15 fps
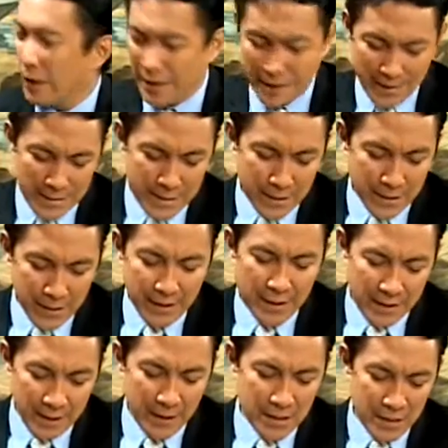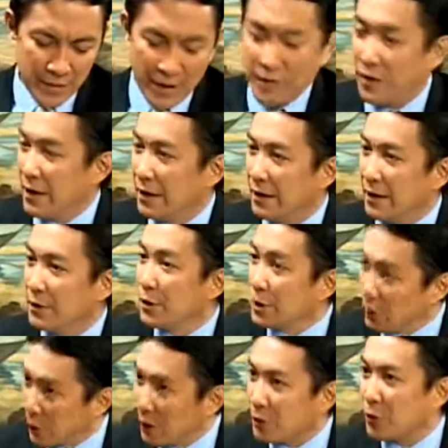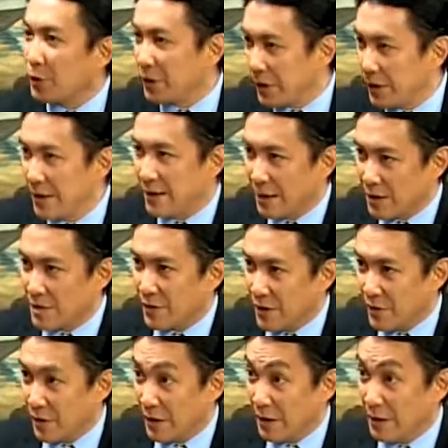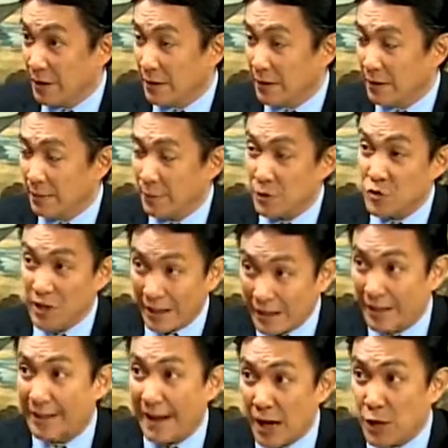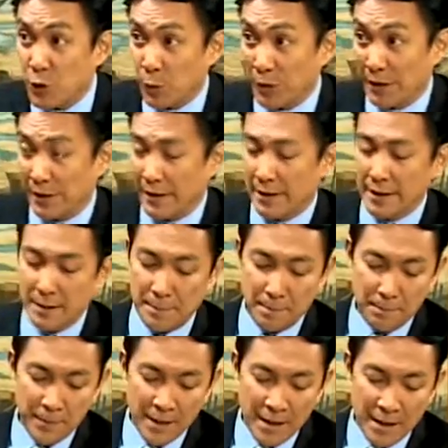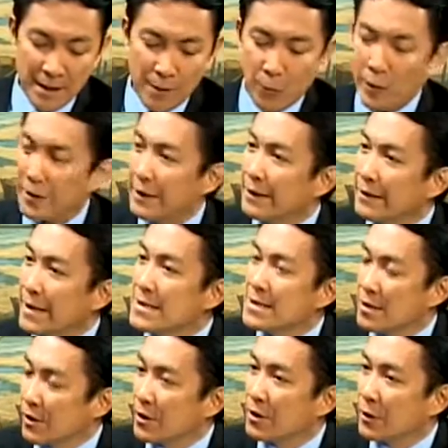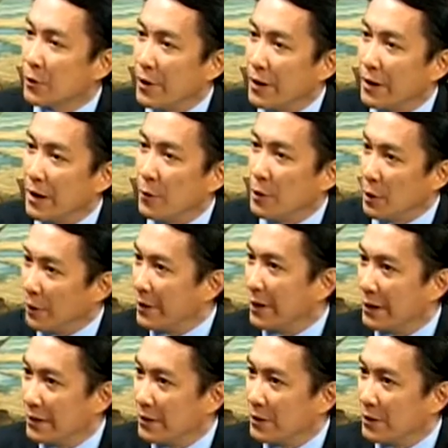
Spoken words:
Okay, this 33,500, 31 to 33,500 projected casualty. What intensity earthquake are we looking at